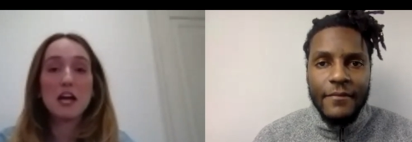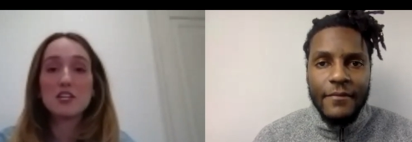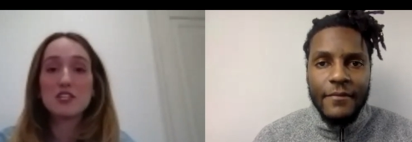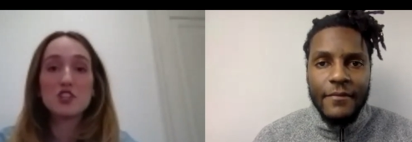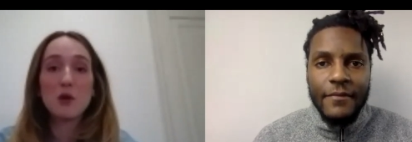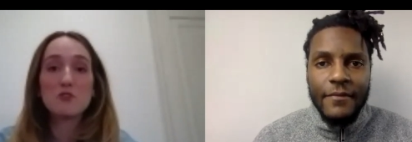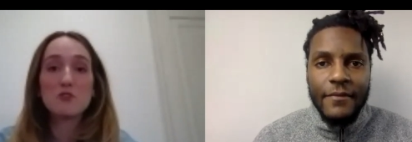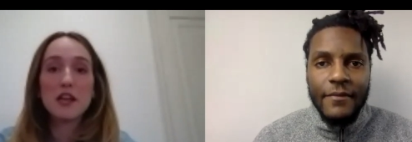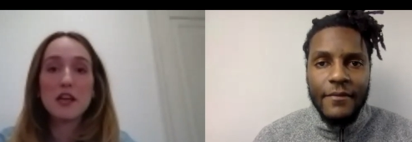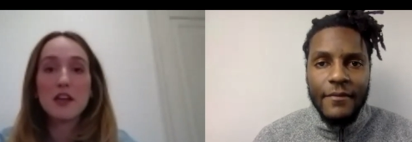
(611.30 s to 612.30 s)
Speaker 1: jumped right
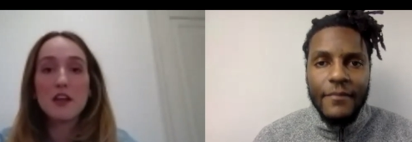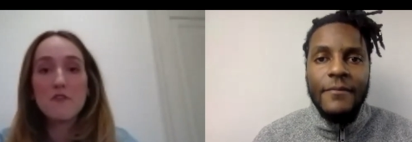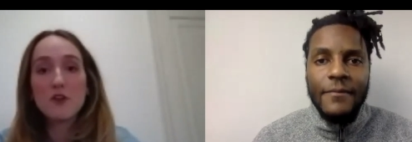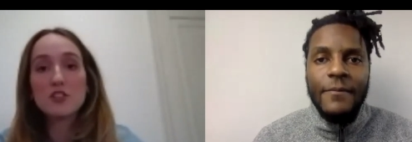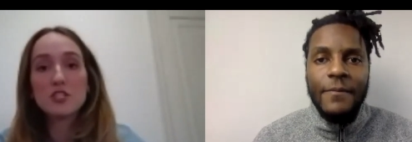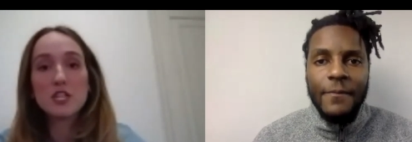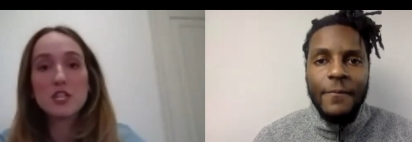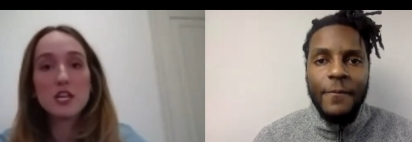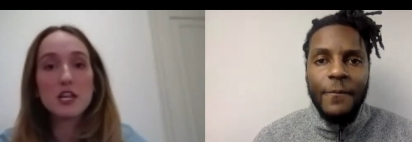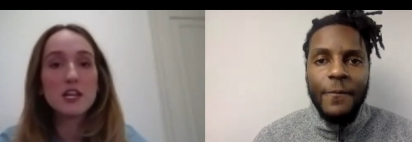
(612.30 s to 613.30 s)
in. First year
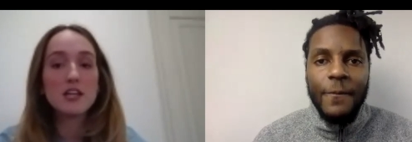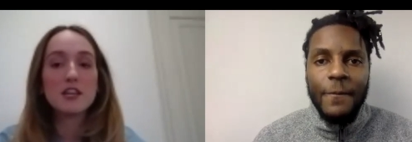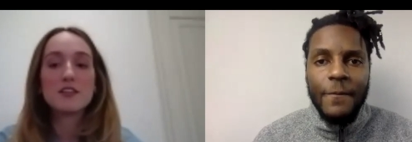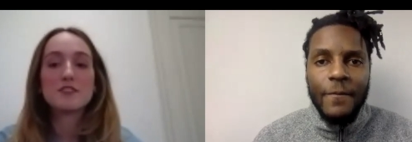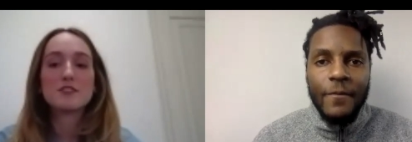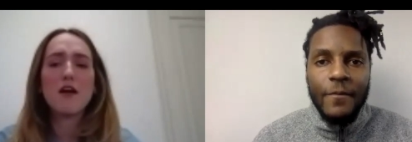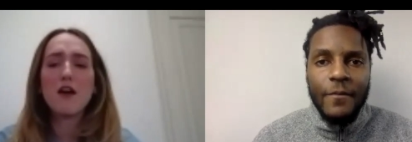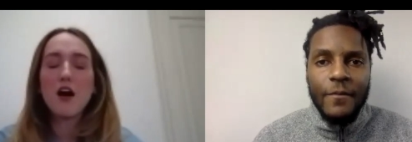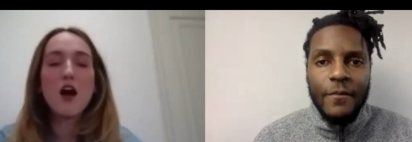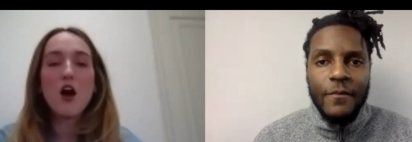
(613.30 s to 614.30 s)
is
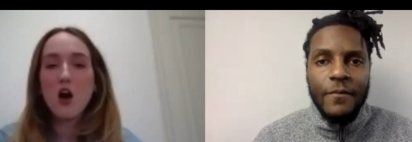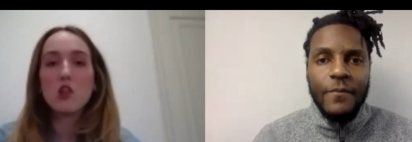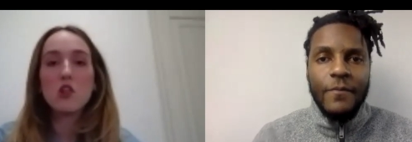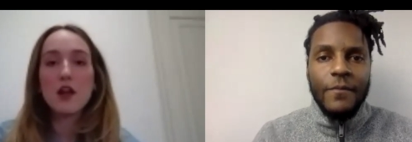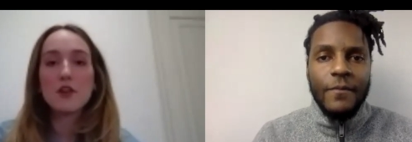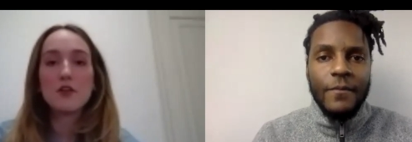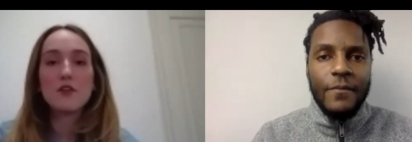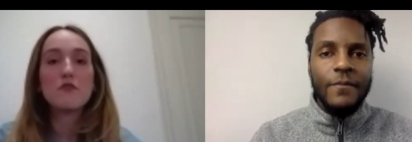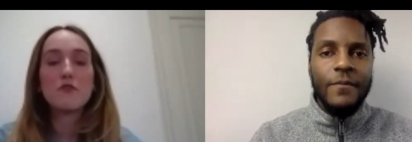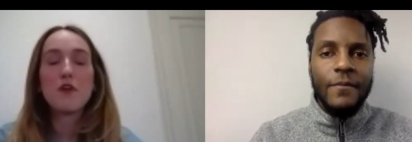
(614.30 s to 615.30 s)
a lot of
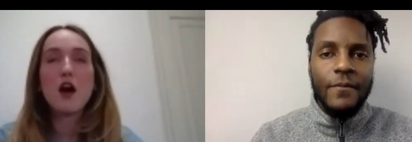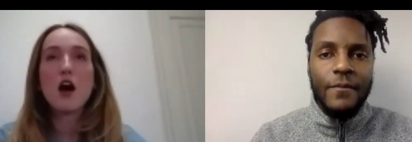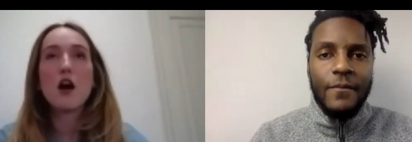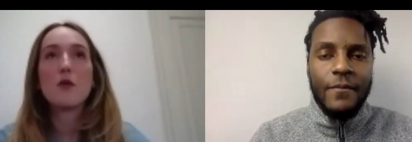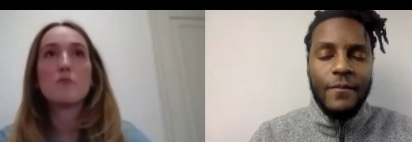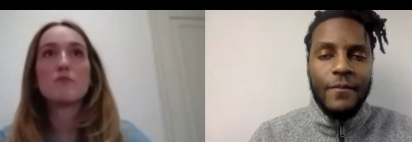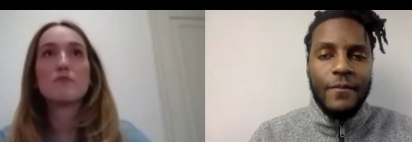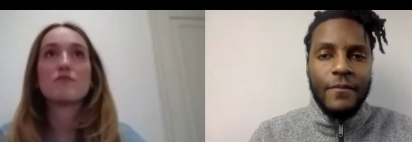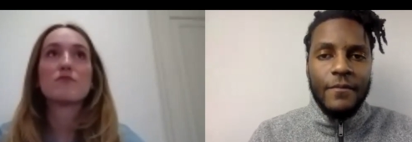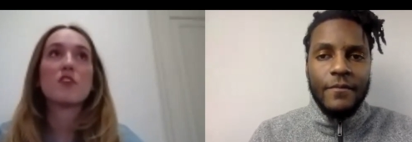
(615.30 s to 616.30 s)
um,
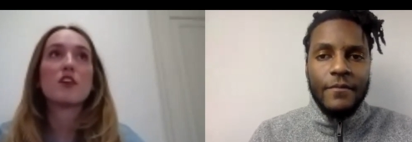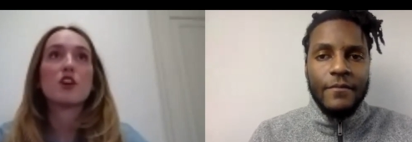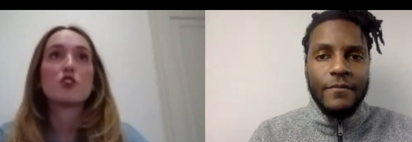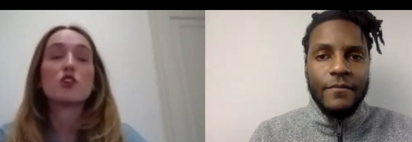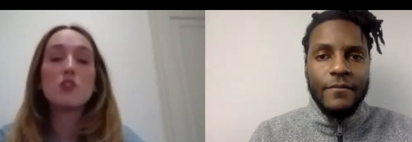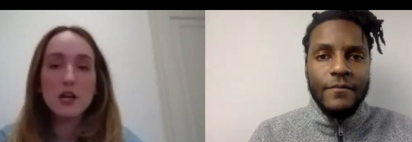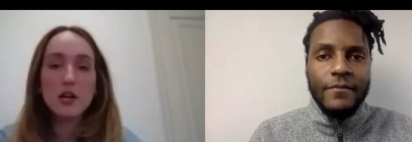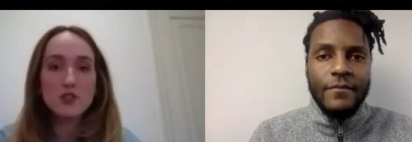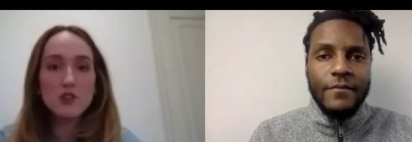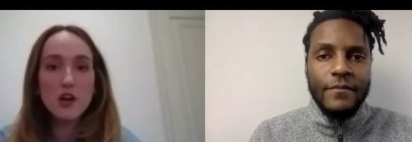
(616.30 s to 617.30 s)
your lecture
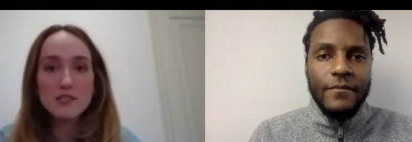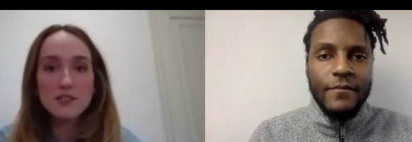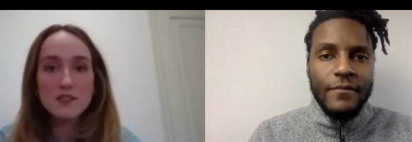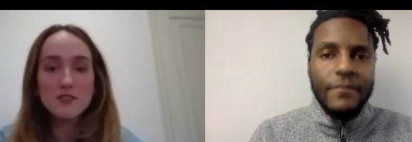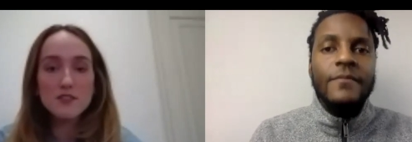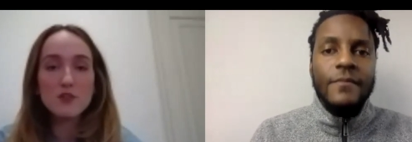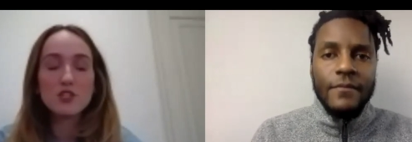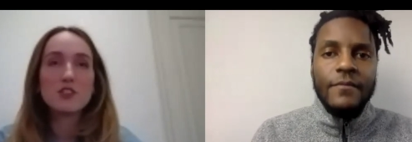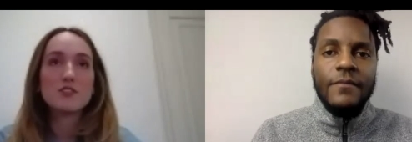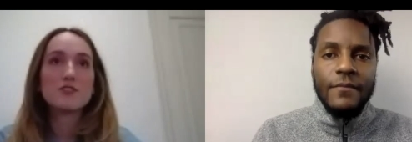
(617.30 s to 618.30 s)
classes, which
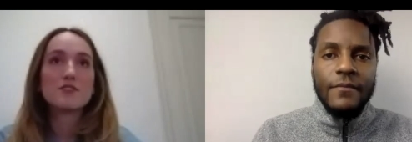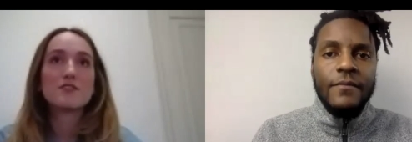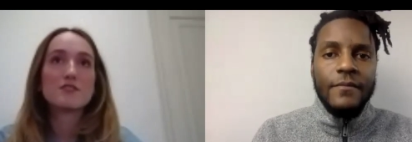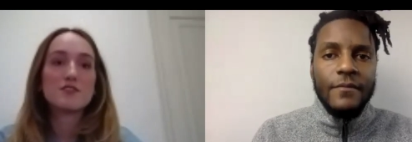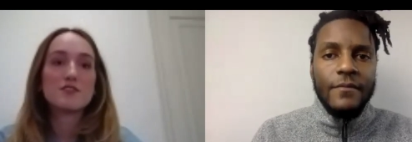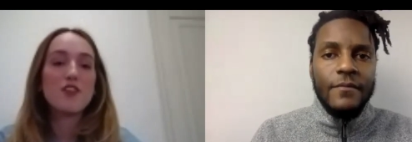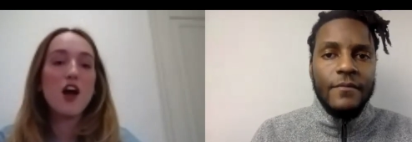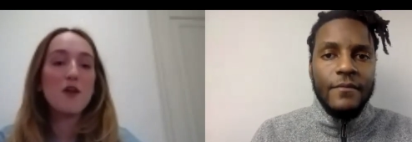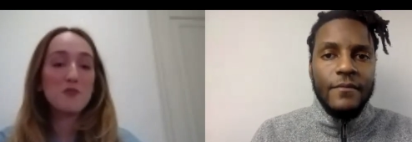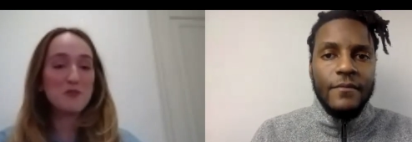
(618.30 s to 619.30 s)
is not
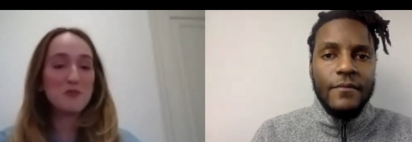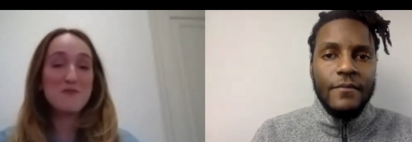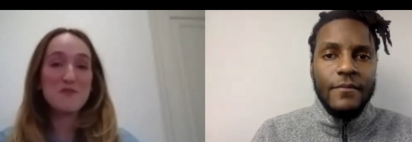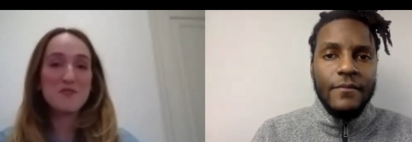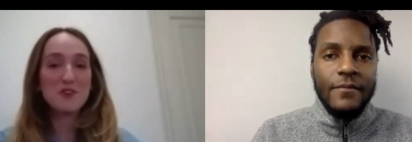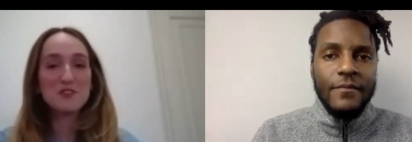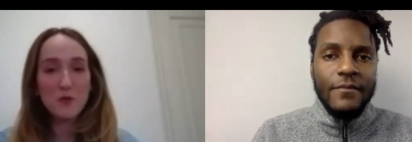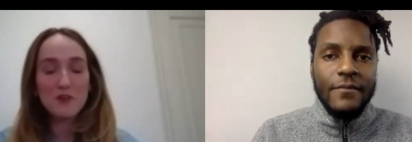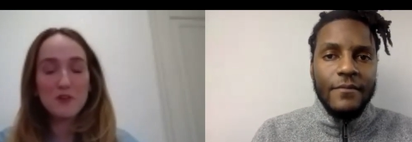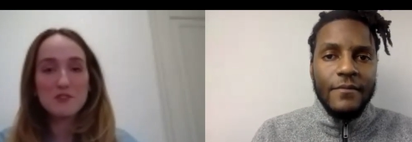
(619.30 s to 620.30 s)
really what everyone looks
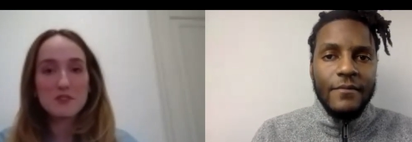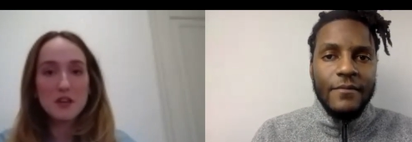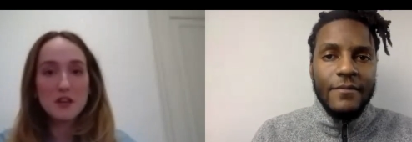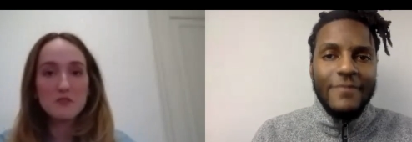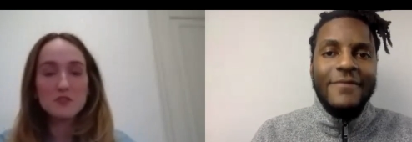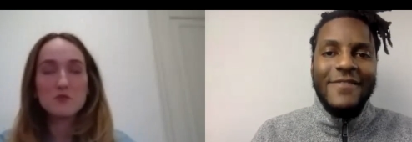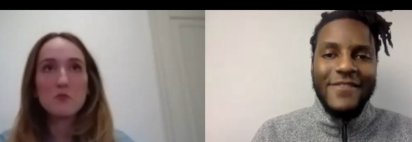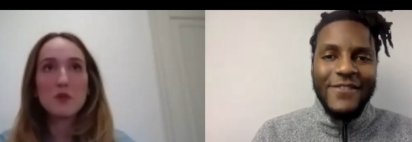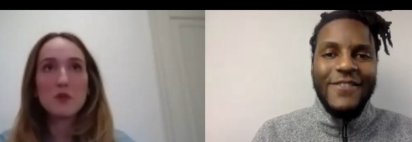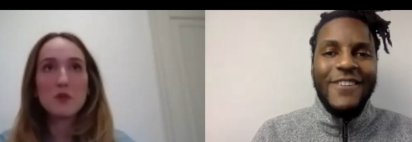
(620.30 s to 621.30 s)
forward to in dental school,
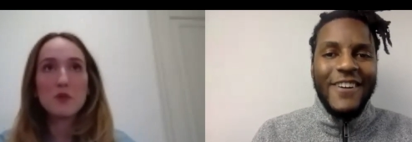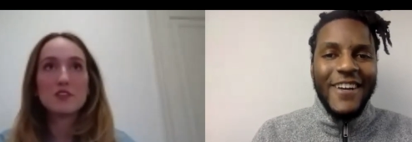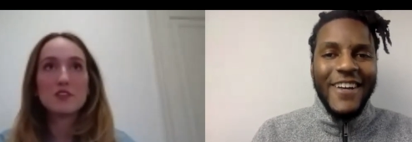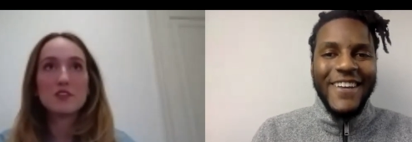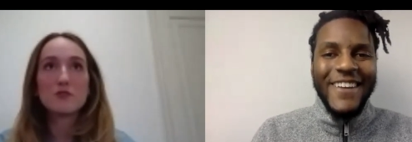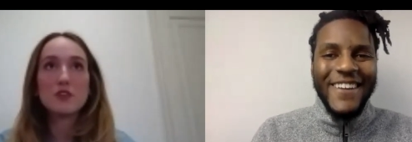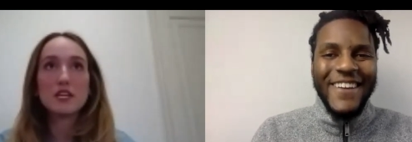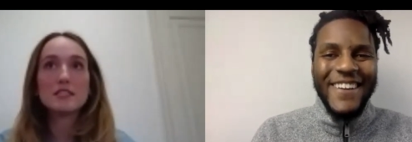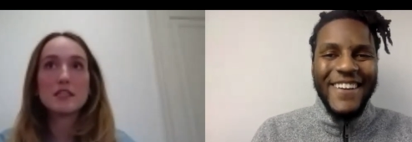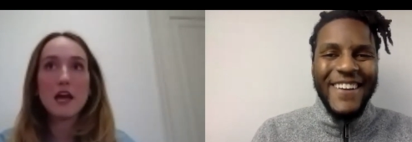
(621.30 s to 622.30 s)
but I, I do think
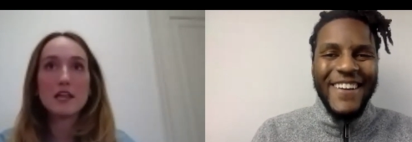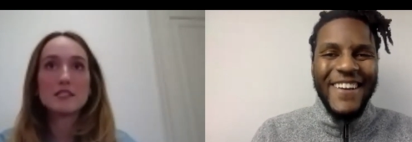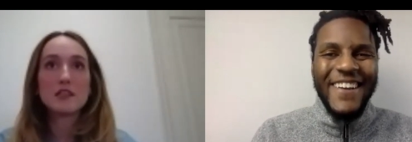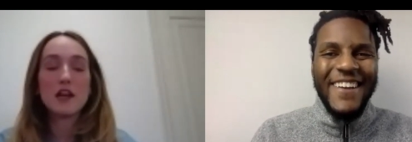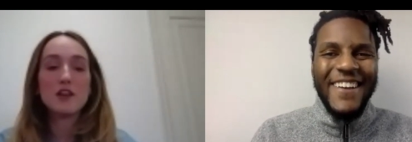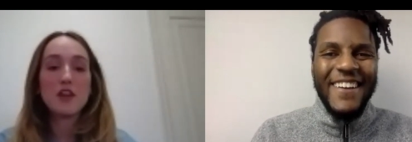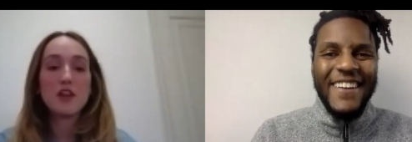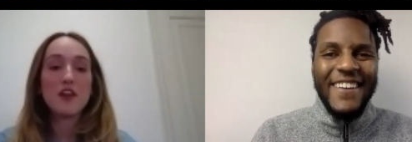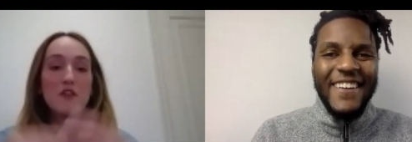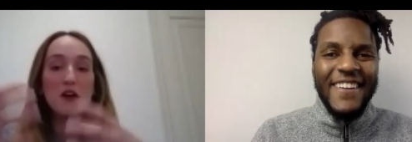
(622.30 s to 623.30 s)
it's nice to kind of get
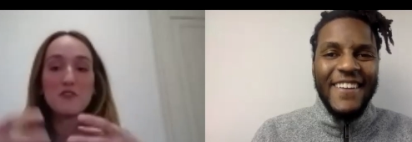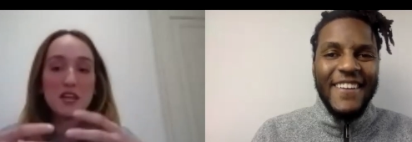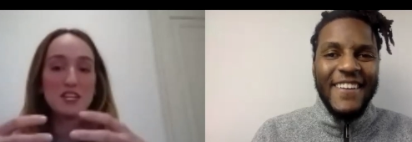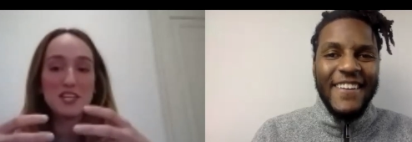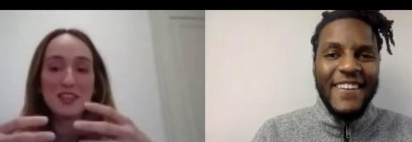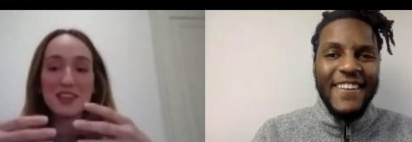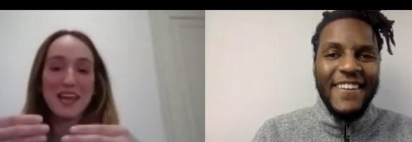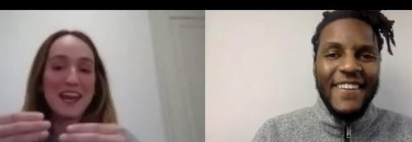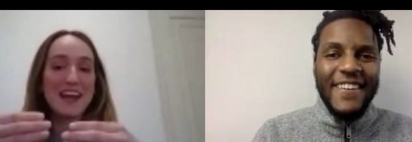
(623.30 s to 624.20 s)
that foundation laid